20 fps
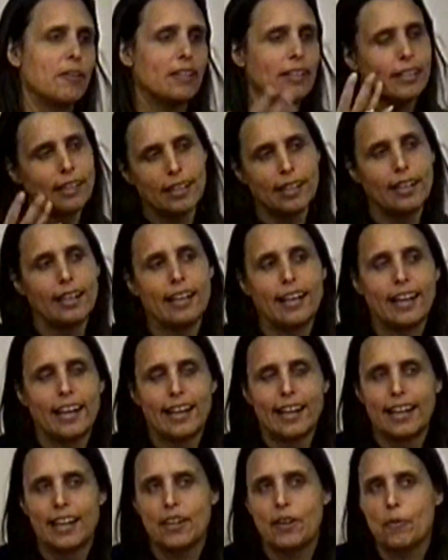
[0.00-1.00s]
we will,
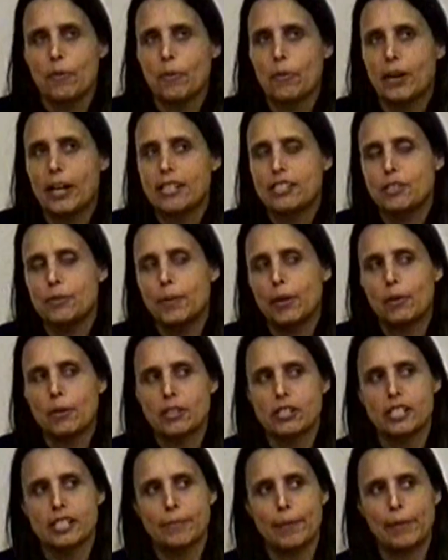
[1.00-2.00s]
you know, we won't ask too many
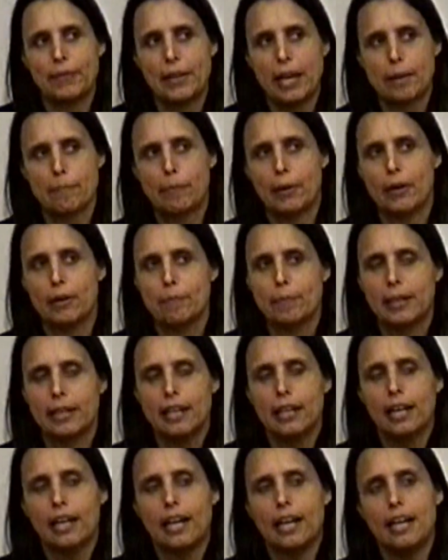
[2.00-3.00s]
questions about that part.
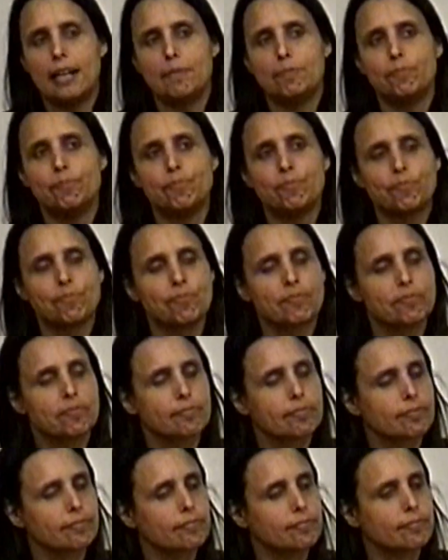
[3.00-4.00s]
Um,
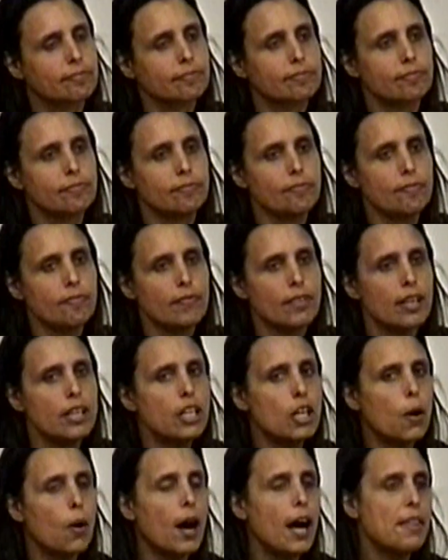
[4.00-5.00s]

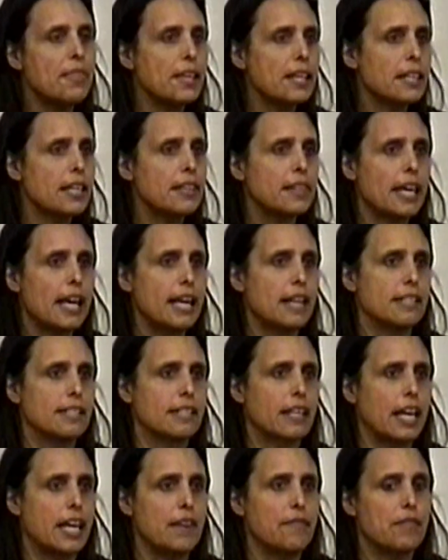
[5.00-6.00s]
you know, I think that that
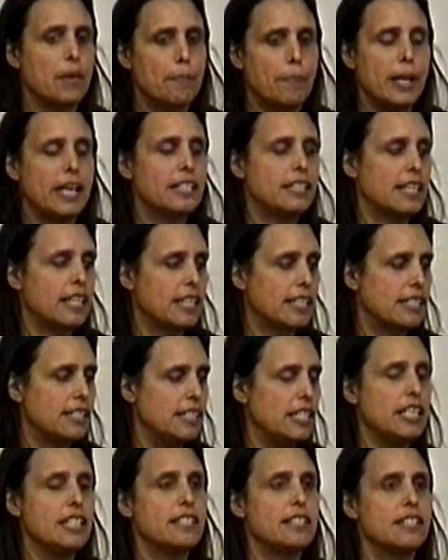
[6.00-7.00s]
is kind of
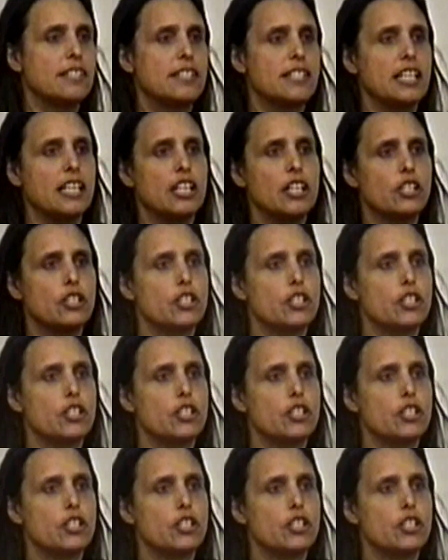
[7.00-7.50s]
the basic decency